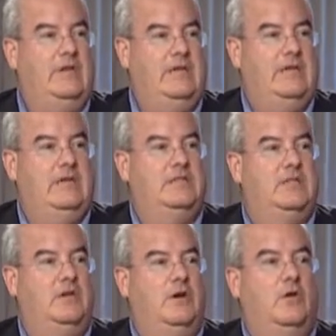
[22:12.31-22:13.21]
It needs
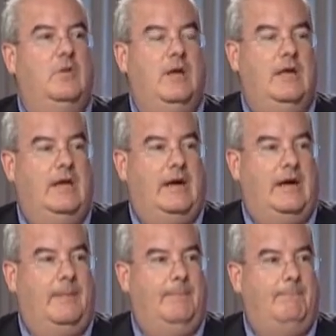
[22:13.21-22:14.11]
to know
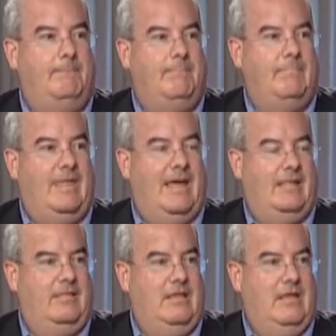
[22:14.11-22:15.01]
um,
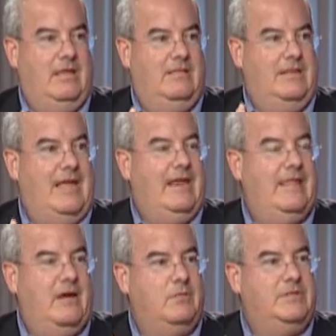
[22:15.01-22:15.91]
that the, the
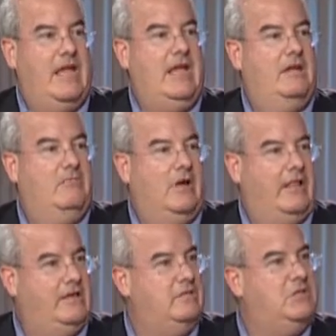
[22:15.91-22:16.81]
data that was taken
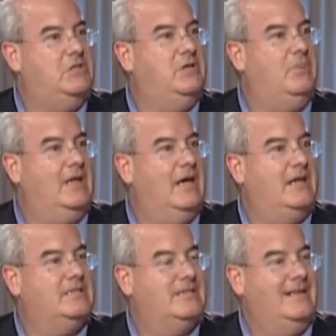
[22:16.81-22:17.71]
relative to
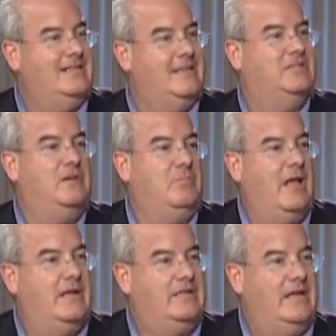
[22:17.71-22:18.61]
GPS doesn't
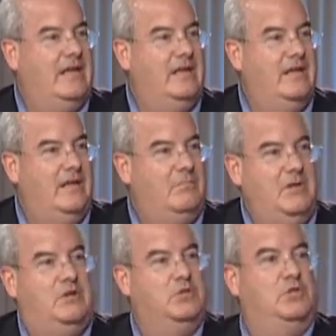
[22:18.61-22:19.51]
apply today
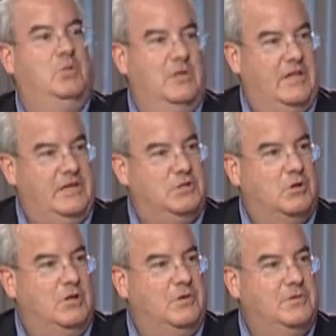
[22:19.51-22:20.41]
because two of the lanes
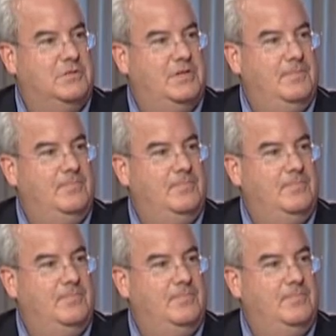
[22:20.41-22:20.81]
are closed.